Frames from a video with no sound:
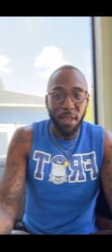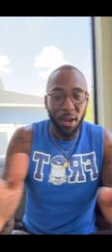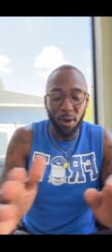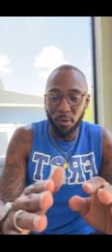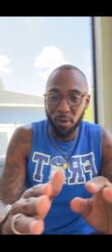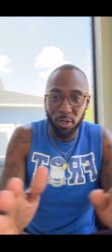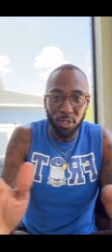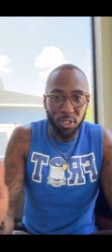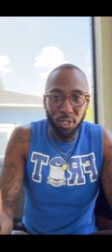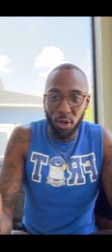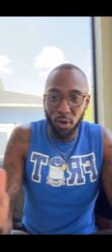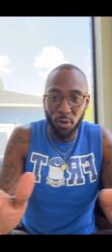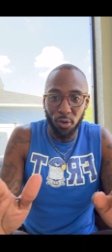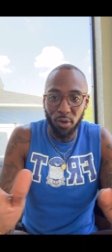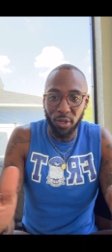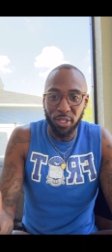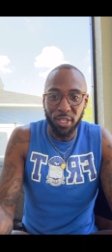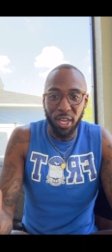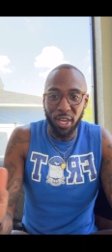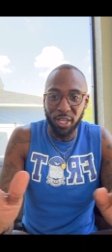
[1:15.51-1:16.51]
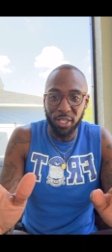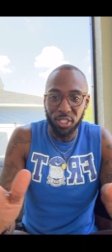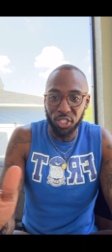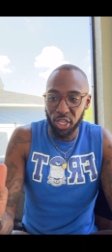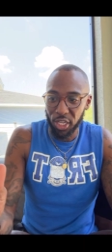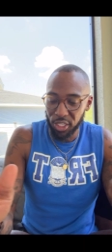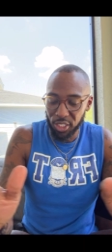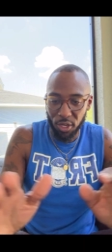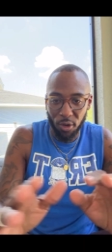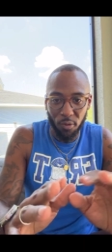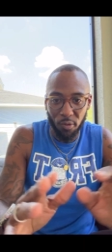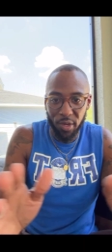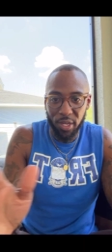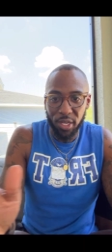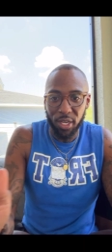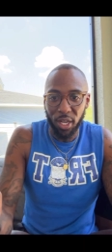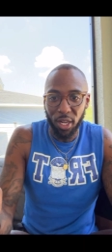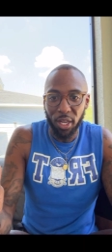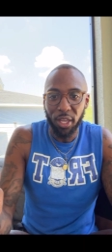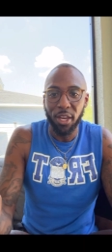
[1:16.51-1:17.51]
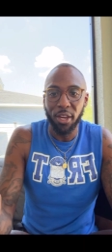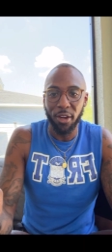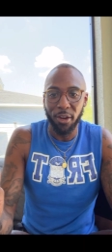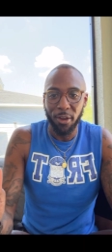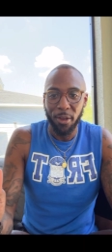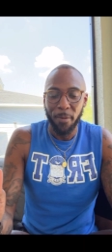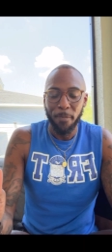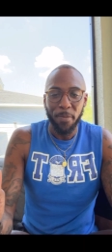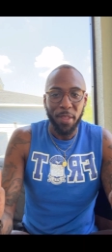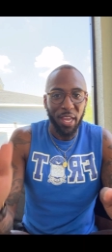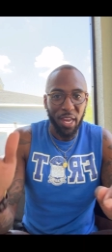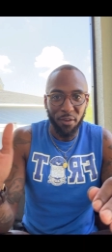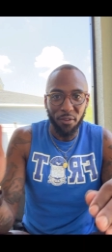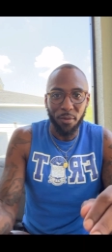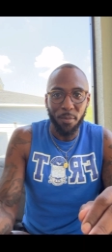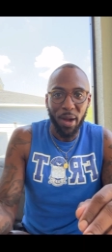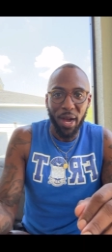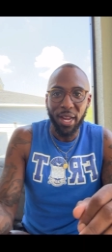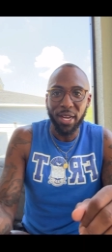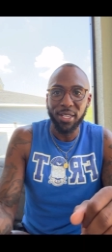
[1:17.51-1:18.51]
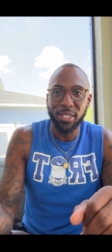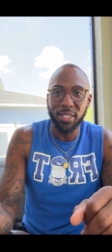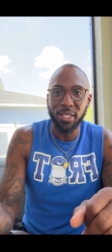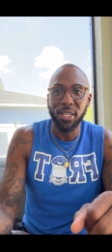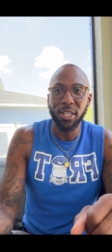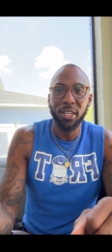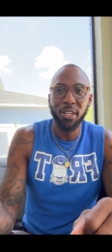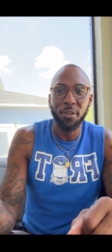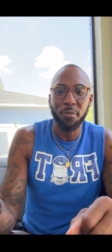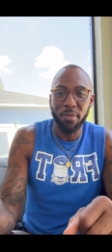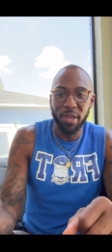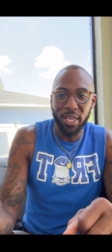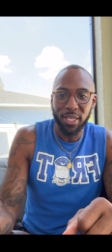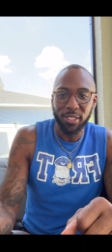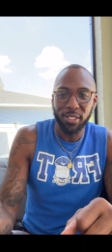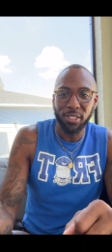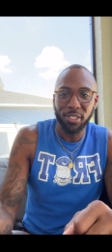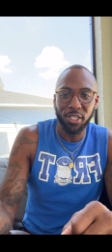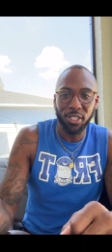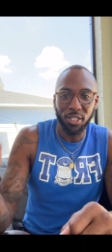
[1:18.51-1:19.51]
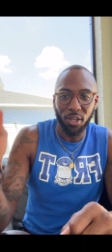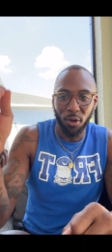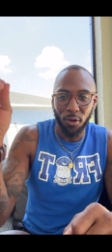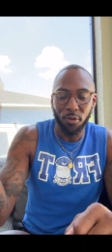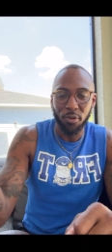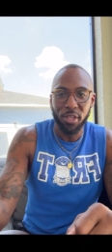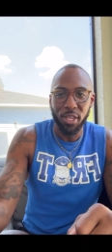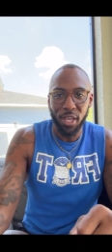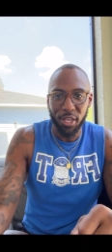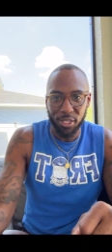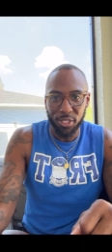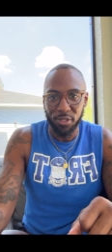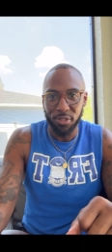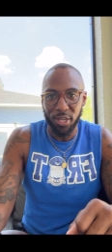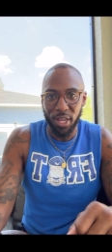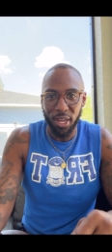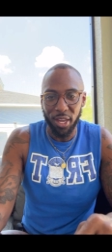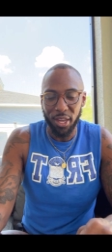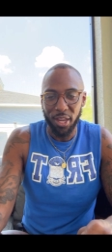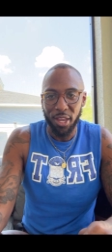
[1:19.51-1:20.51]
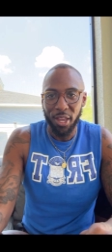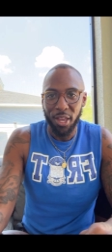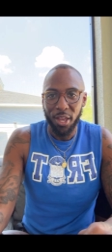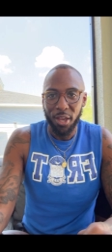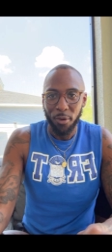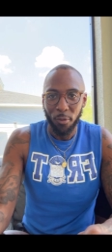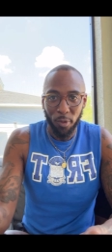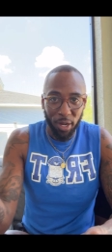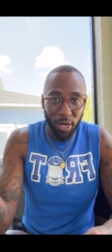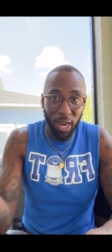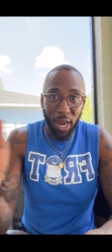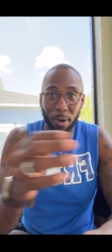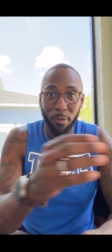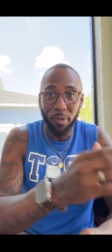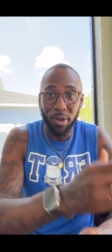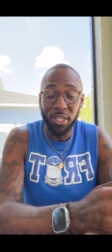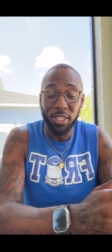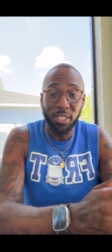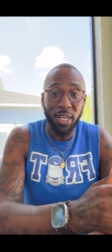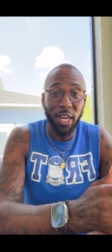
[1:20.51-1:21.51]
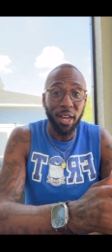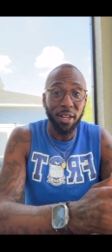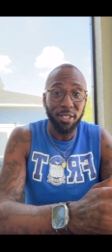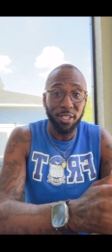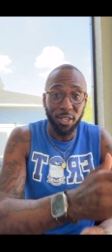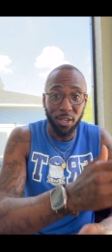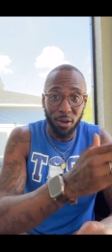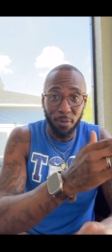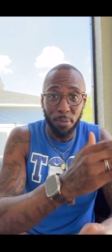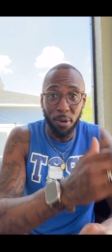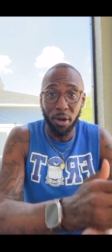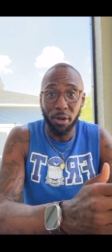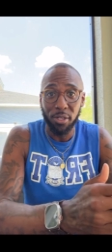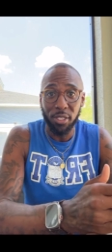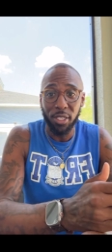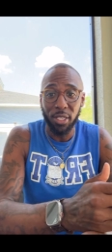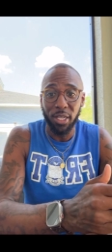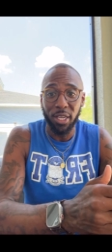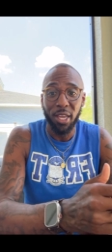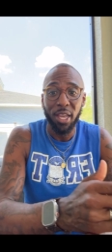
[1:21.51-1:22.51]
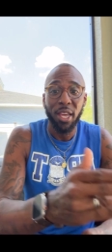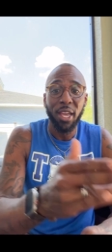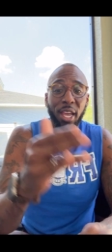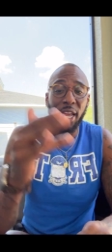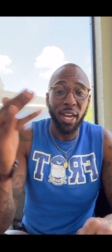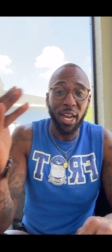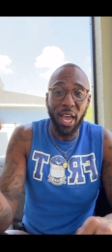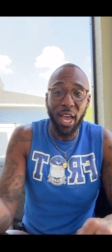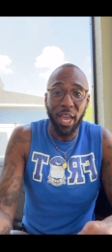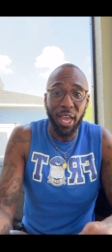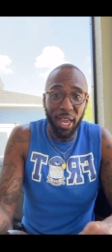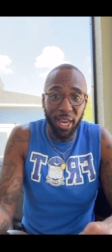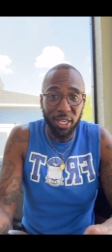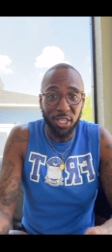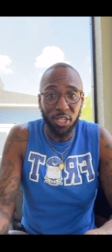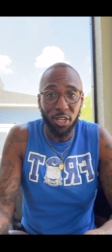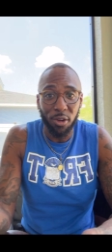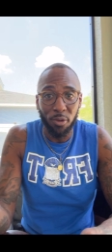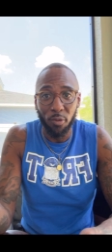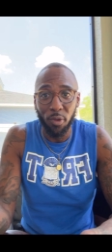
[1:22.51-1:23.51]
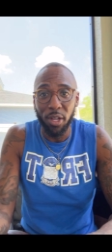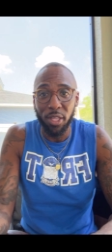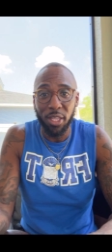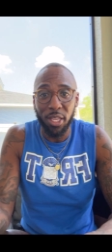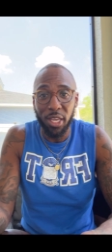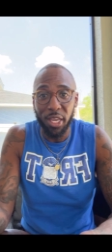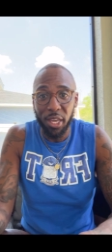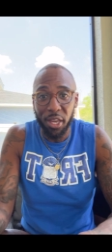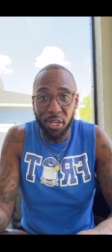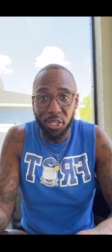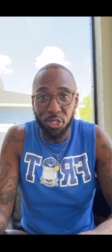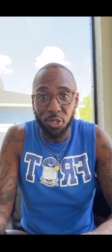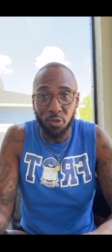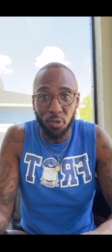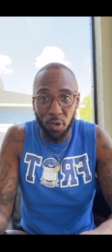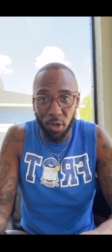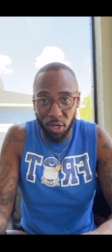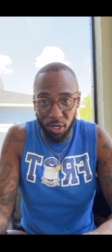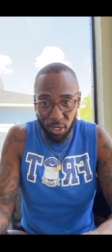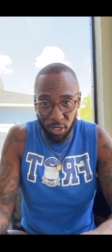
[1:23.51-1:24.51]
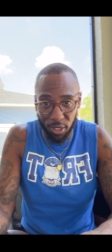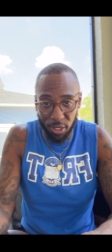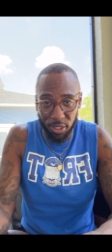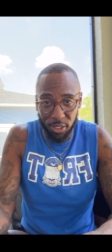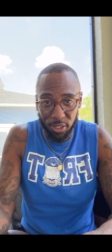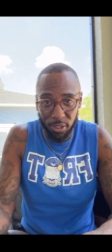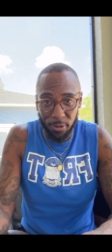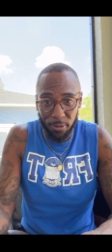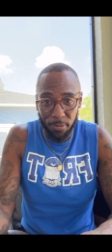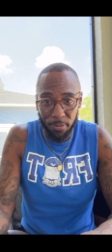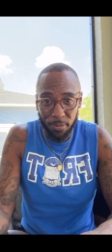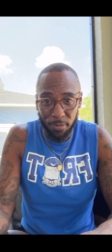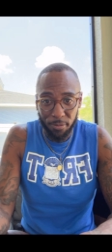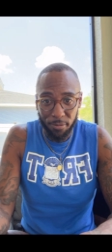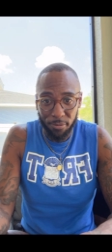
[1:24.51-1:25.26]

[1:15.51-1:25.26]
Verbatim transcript: there was no there just so we clear everybody seen the messages on yesterday when i reached out to her personally and i asked her what the issue was